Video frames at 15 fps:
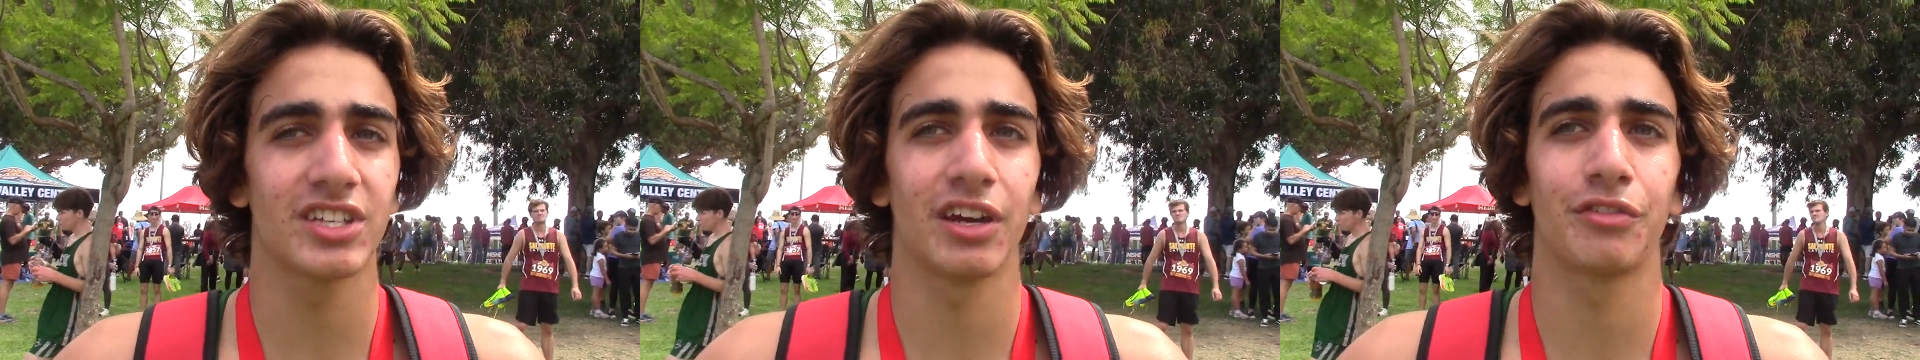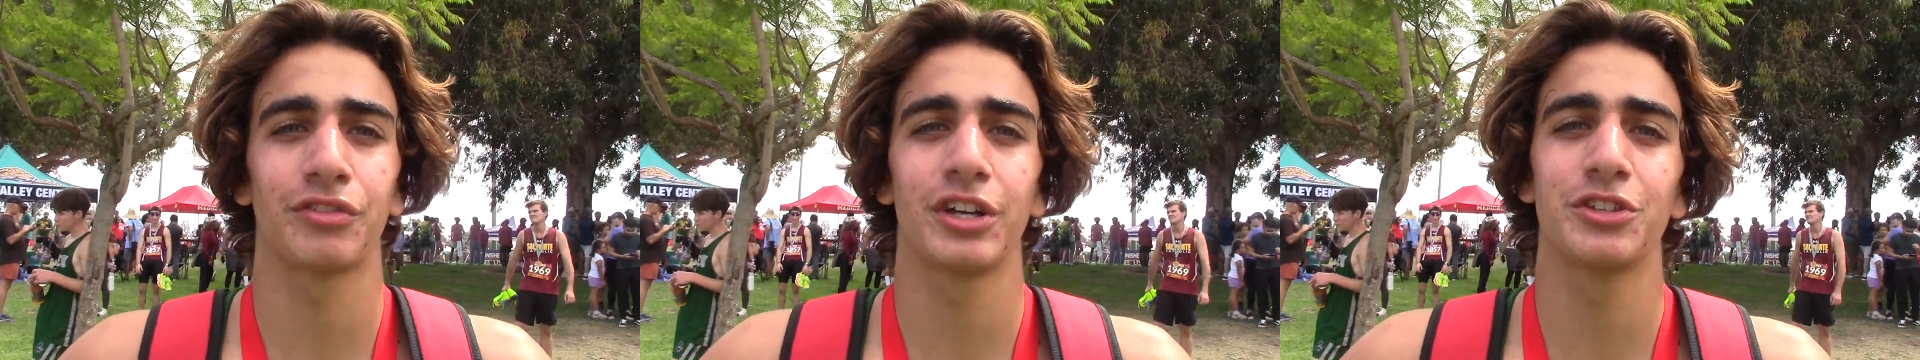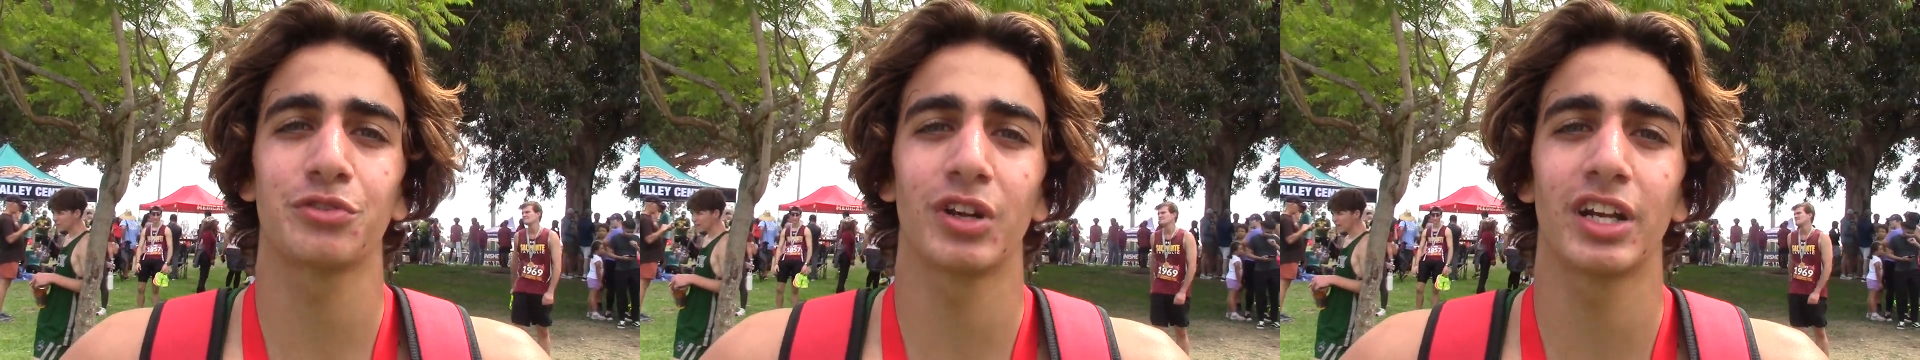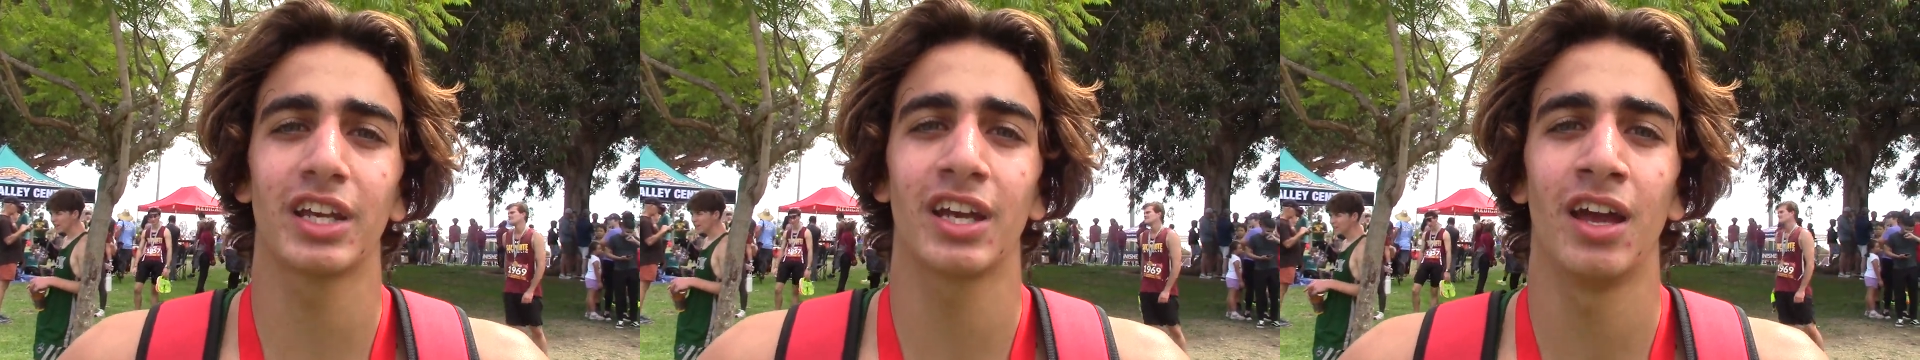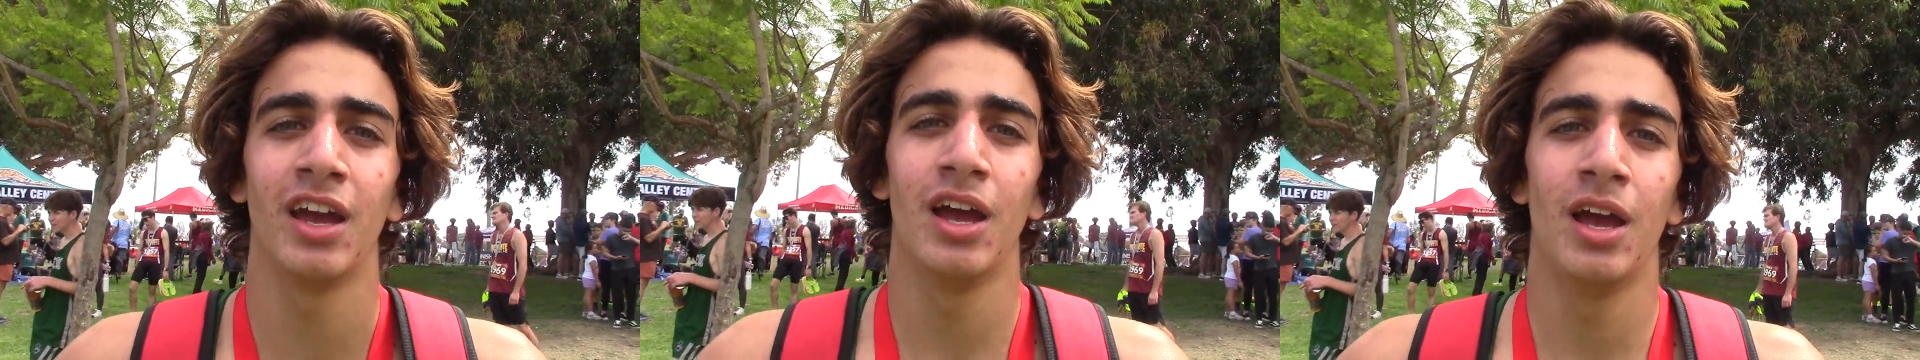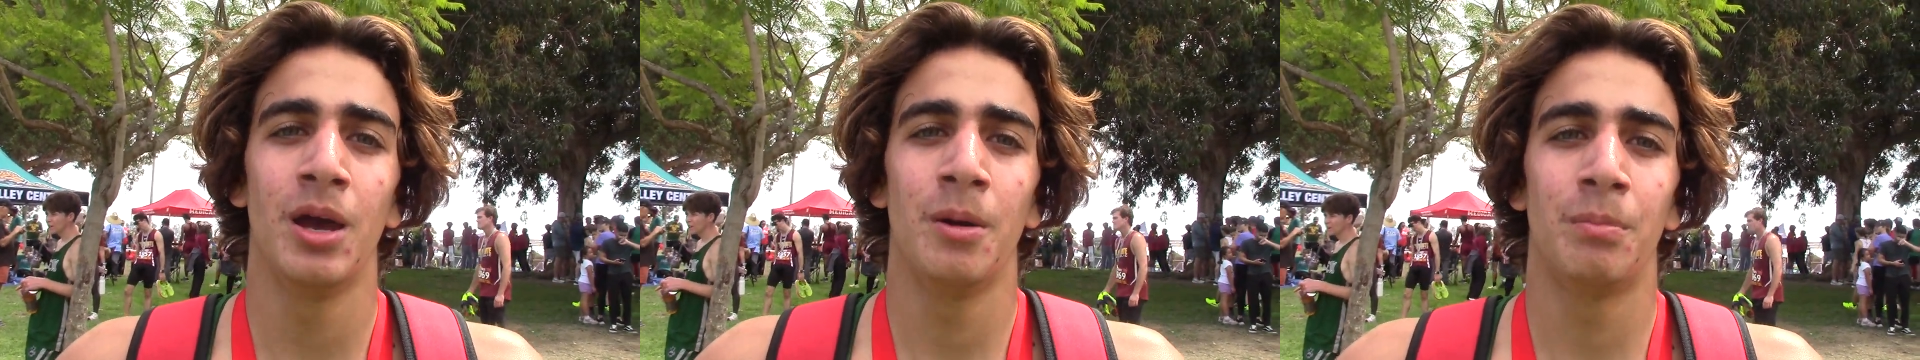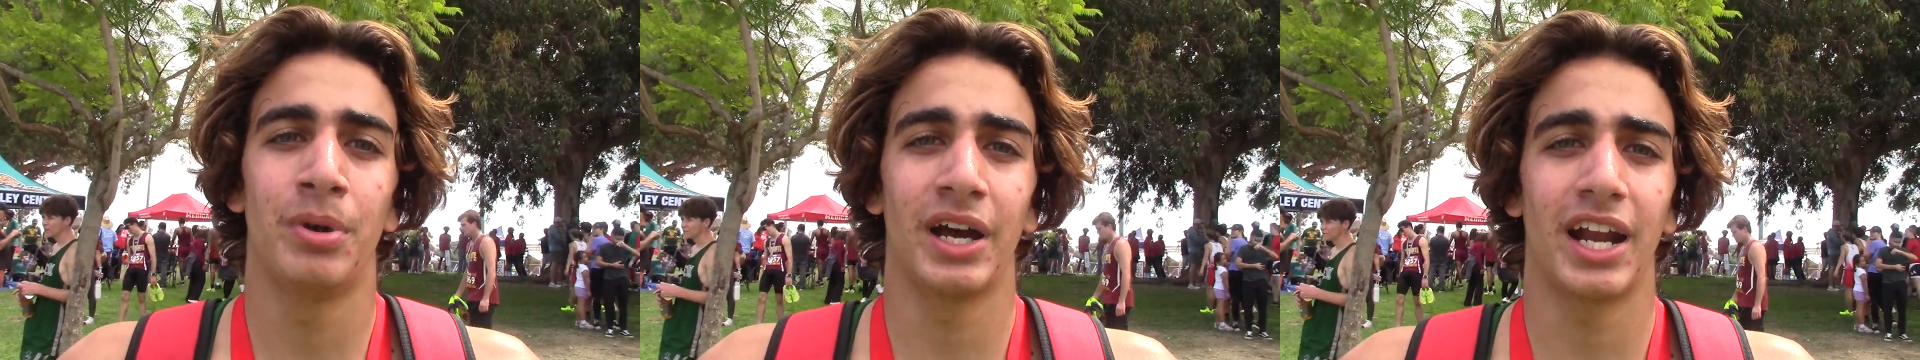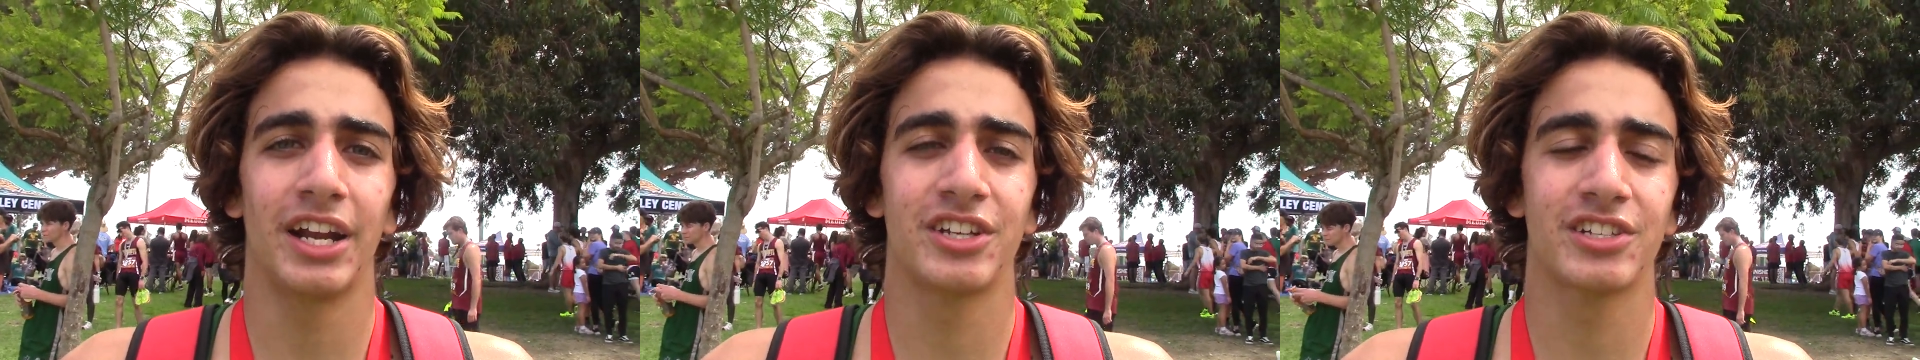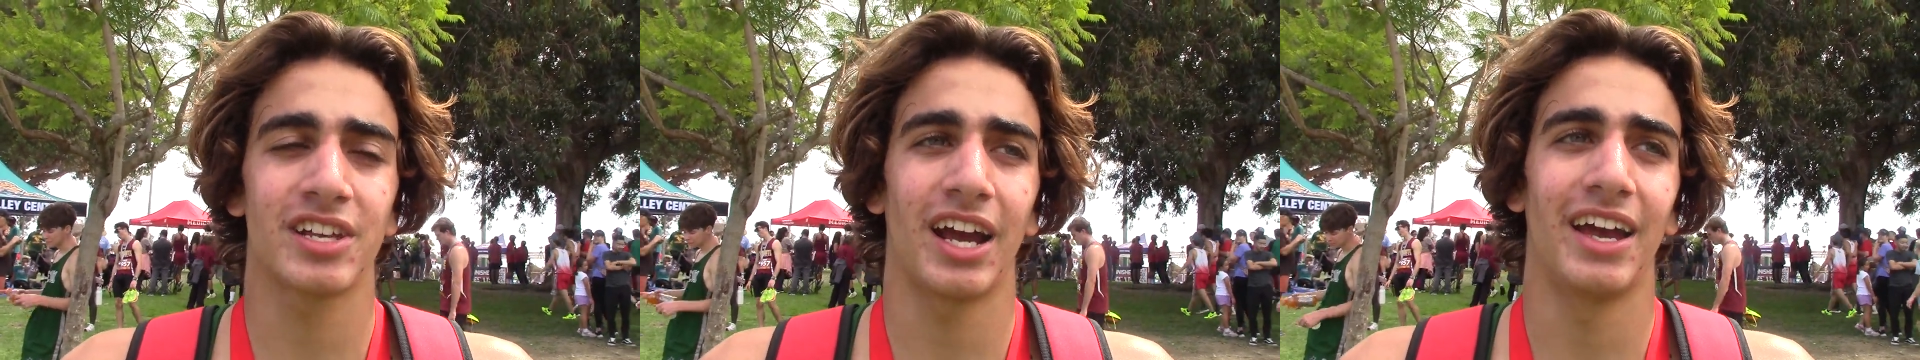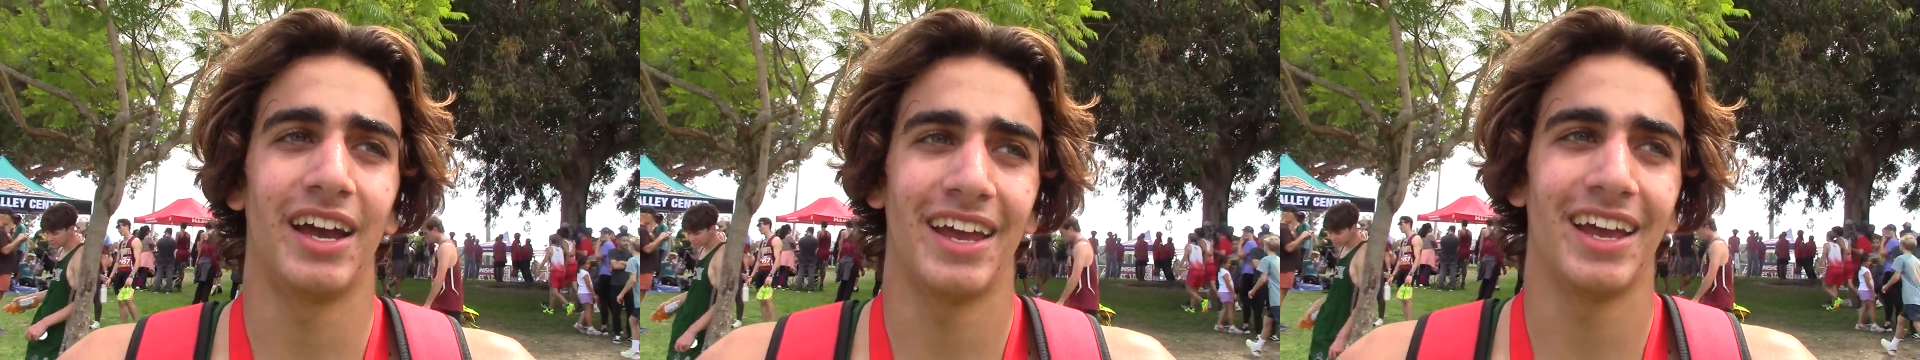I have friends running. But I just,
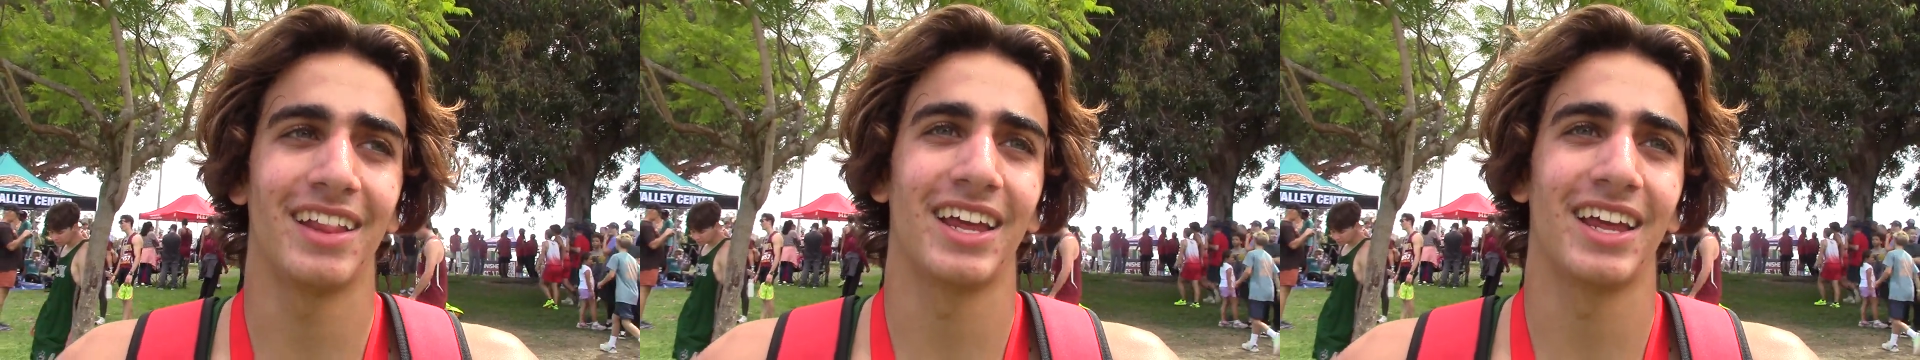I,